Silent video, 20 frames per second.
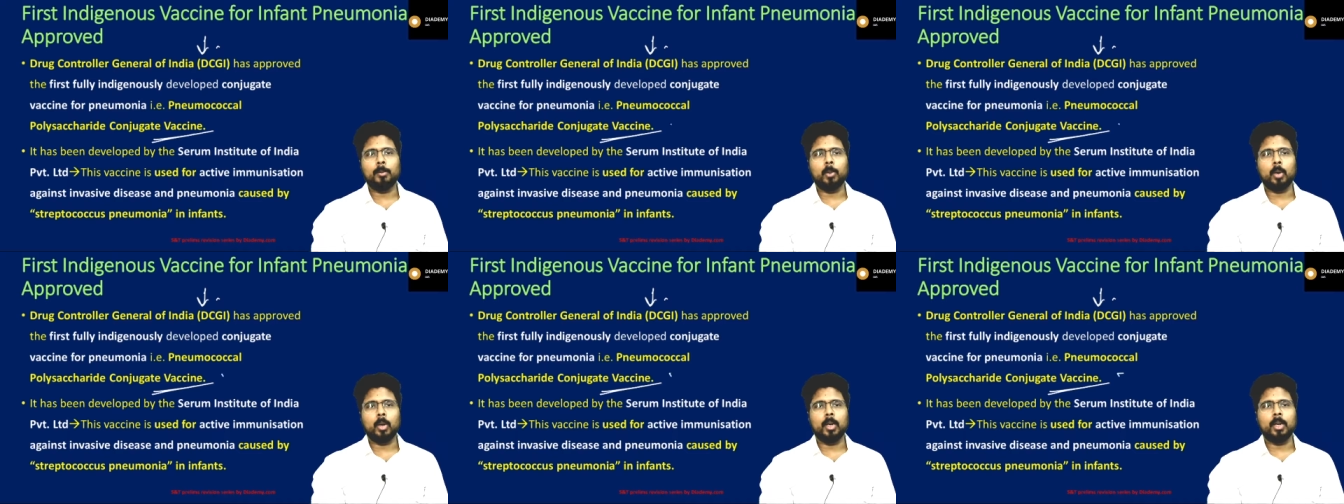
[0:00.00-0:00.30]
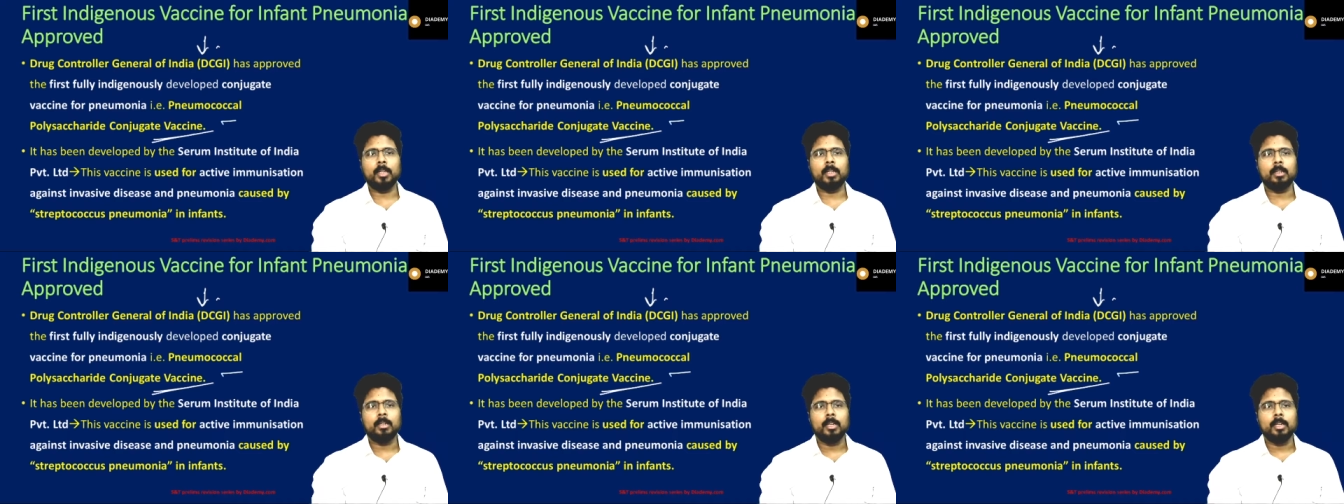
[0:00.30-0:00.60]

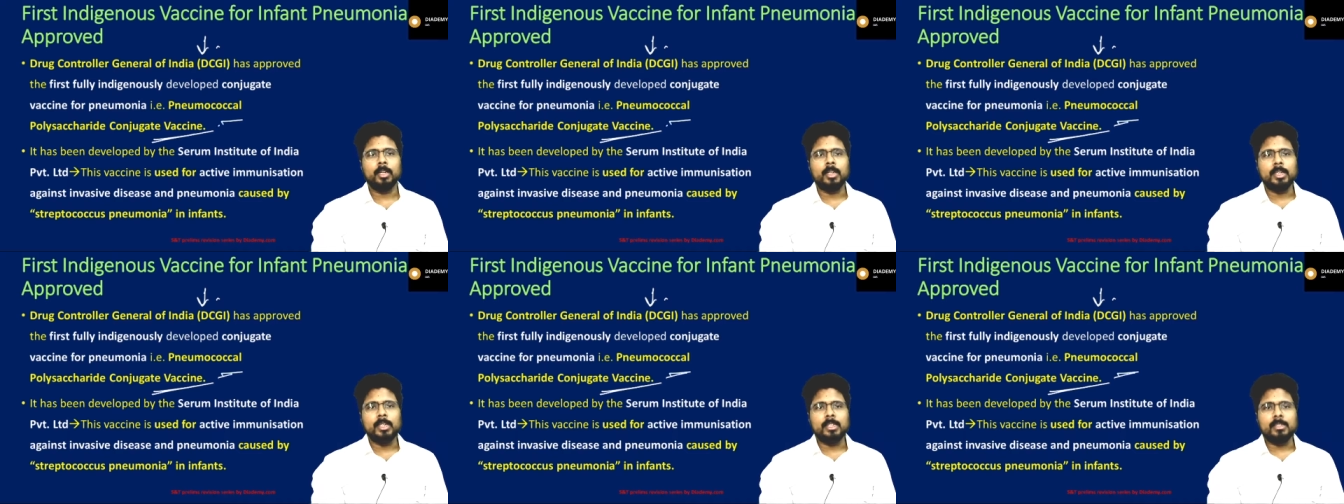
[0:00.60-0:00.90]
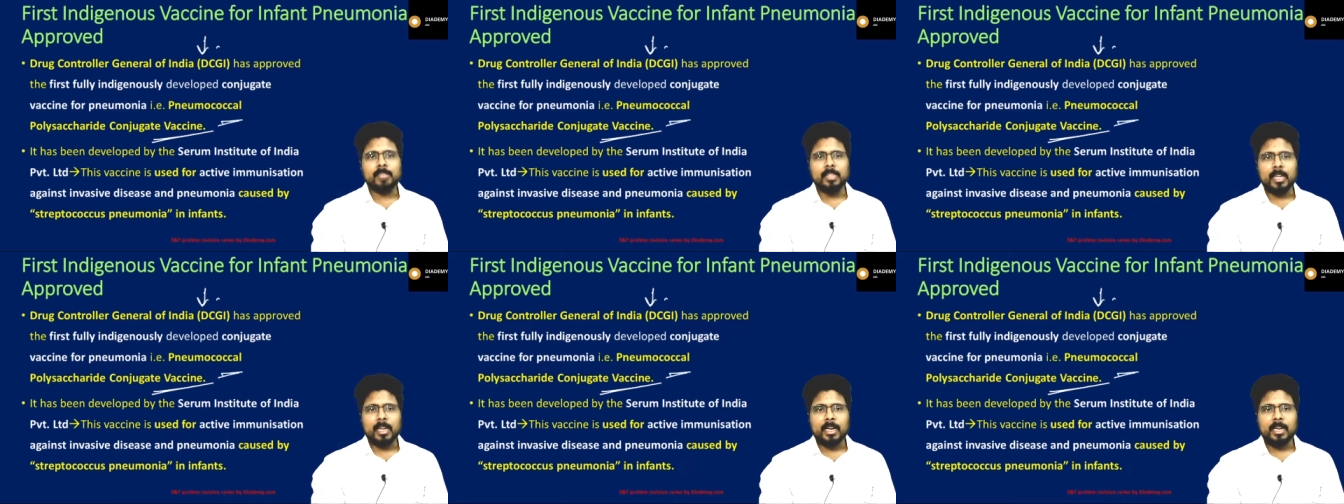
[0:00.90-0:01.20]

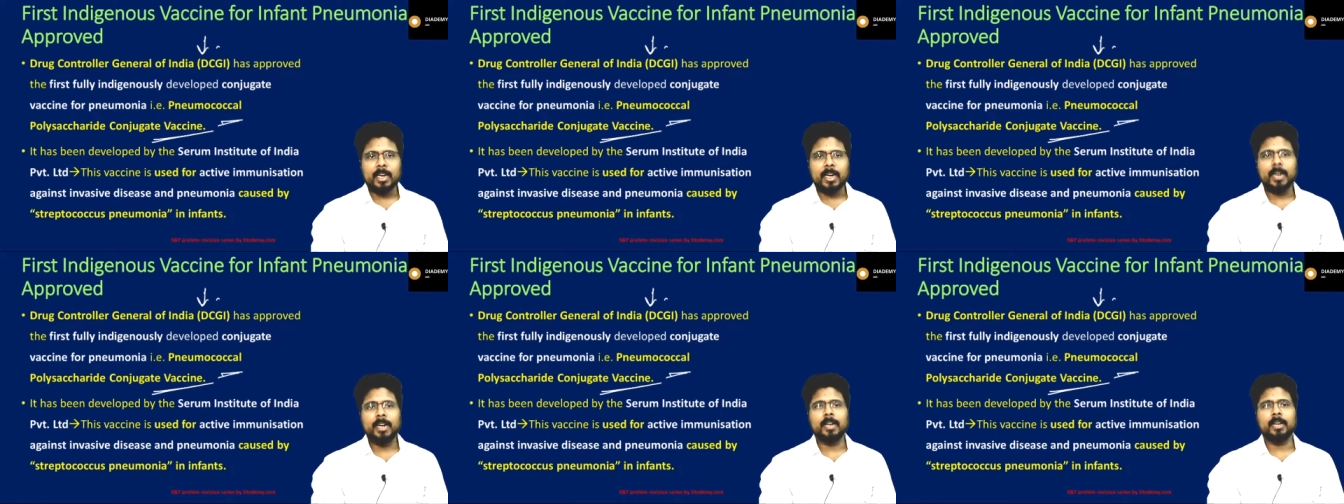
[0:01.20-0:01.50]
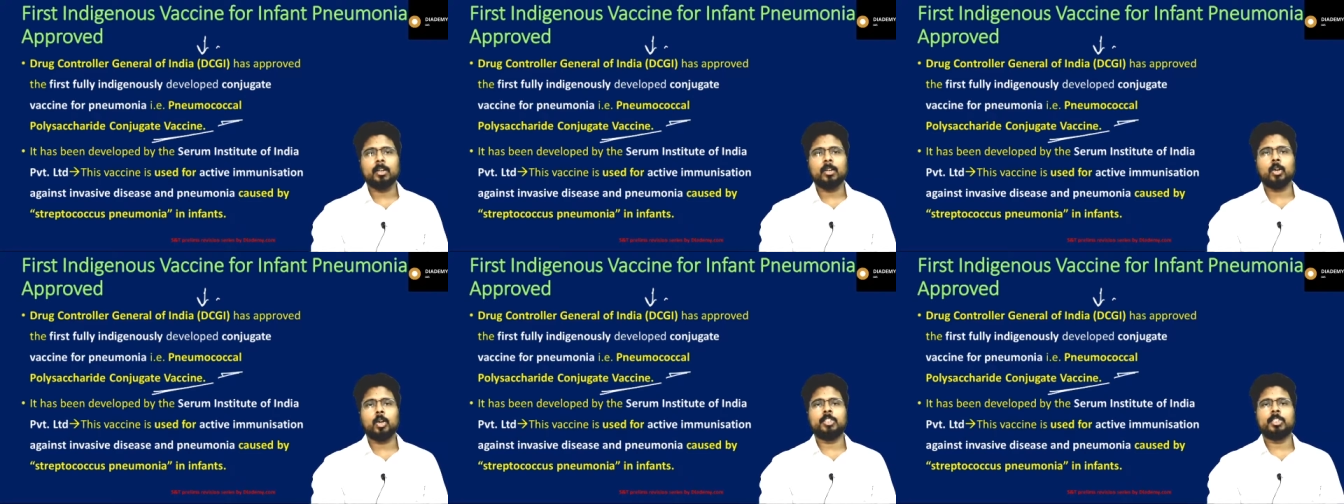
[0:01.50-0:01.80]
polysaccharide
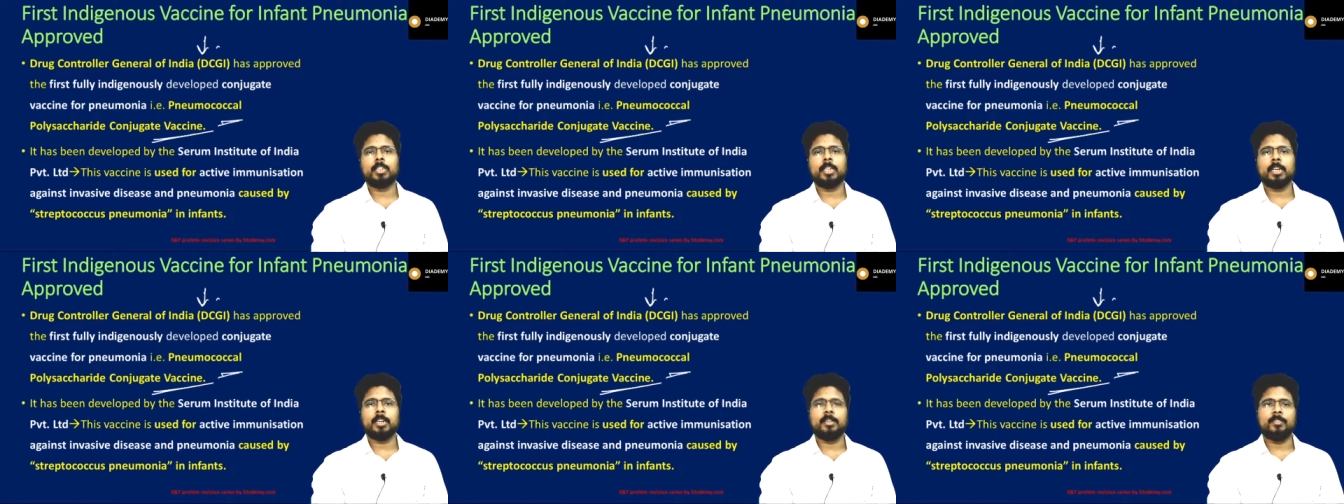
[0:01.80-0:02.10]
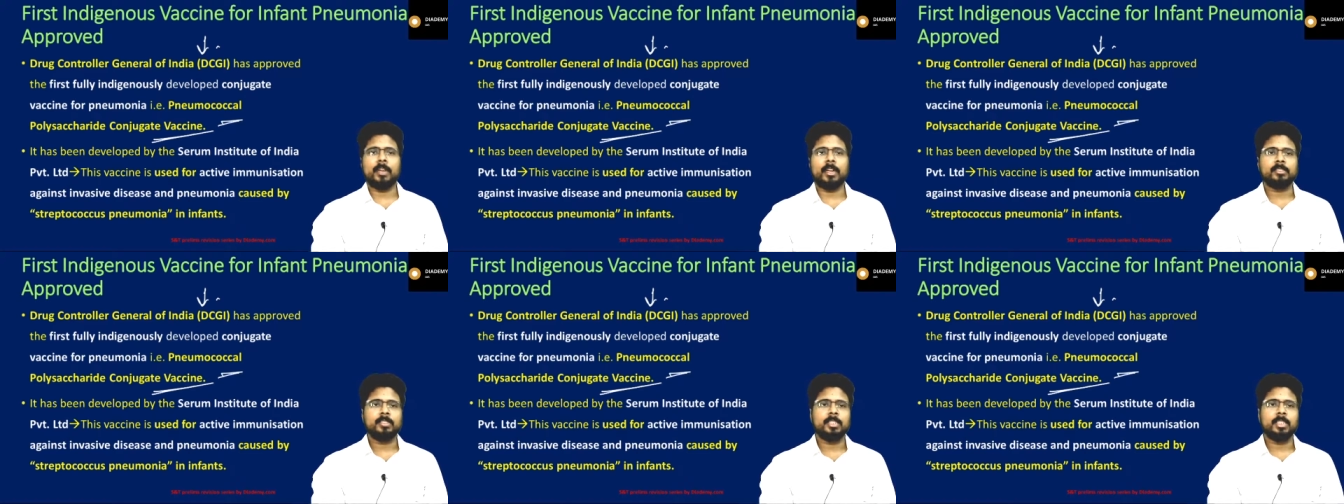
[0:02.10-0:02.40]
conjugate
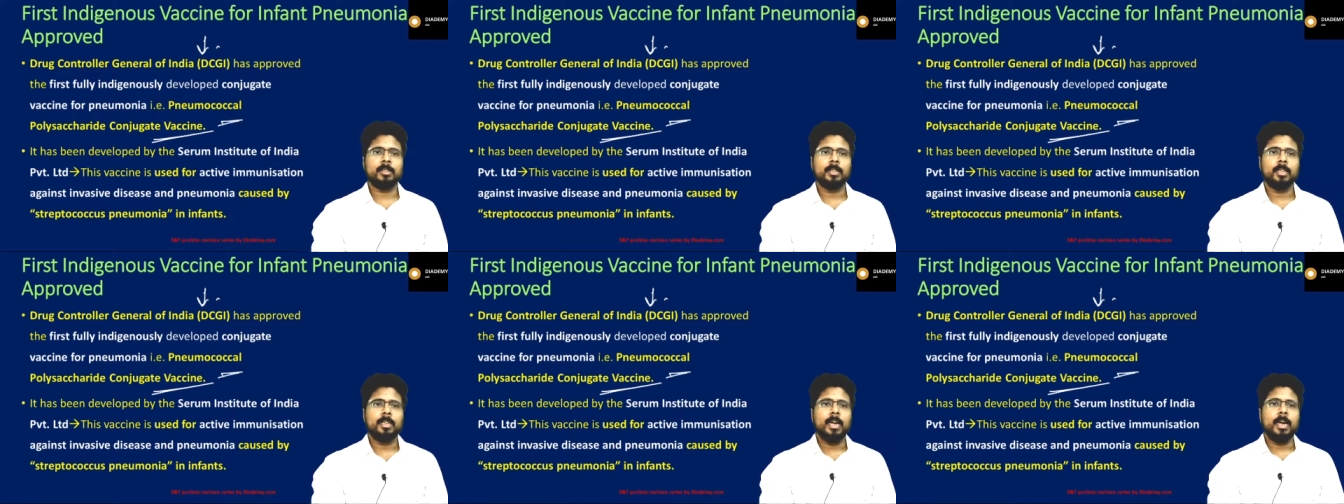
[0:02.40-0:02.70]
vaccine